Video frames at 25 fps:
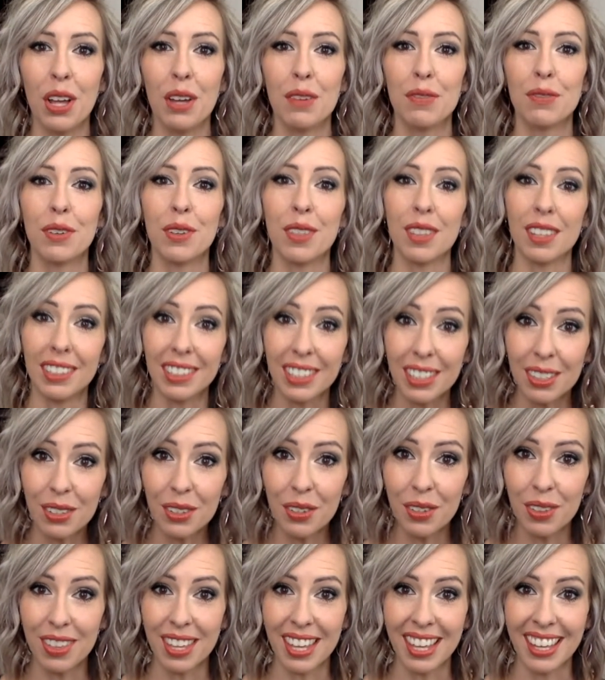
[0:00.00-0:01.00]
for the
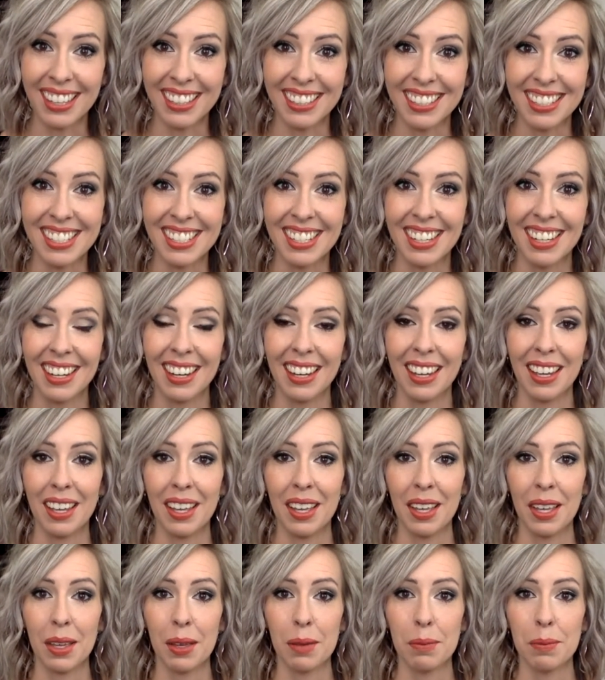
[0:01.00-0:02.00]
little things
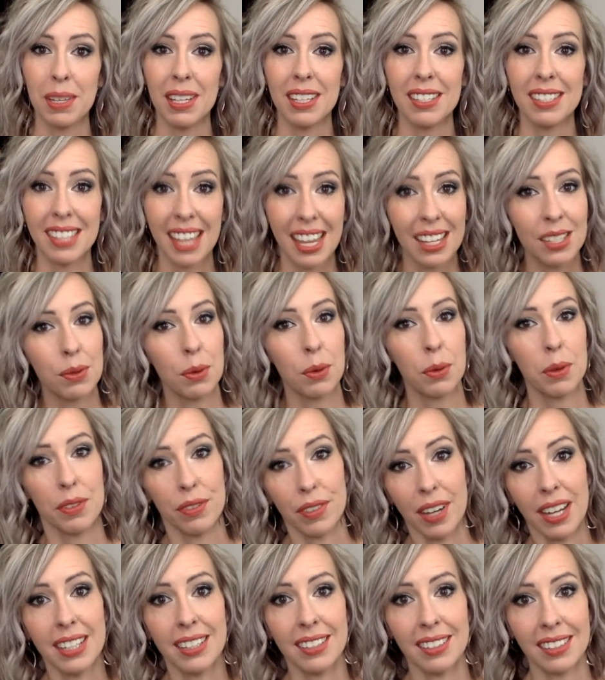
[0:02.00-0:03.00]
because that's where we
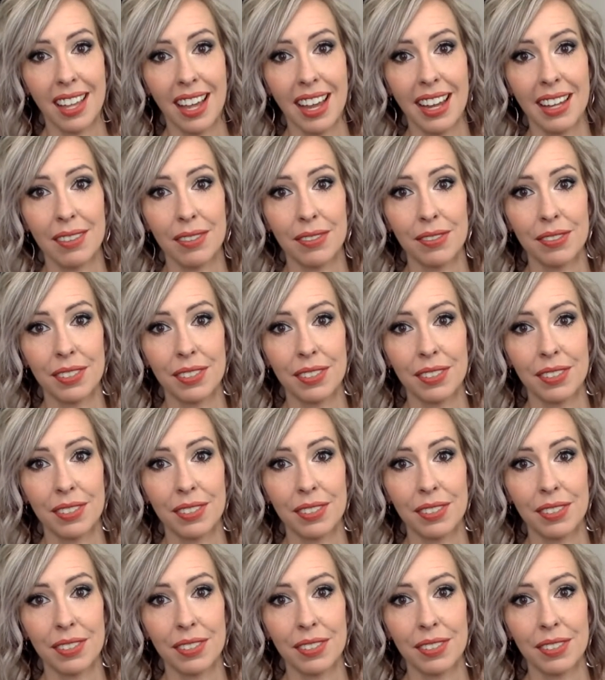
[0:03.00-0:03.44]
find life.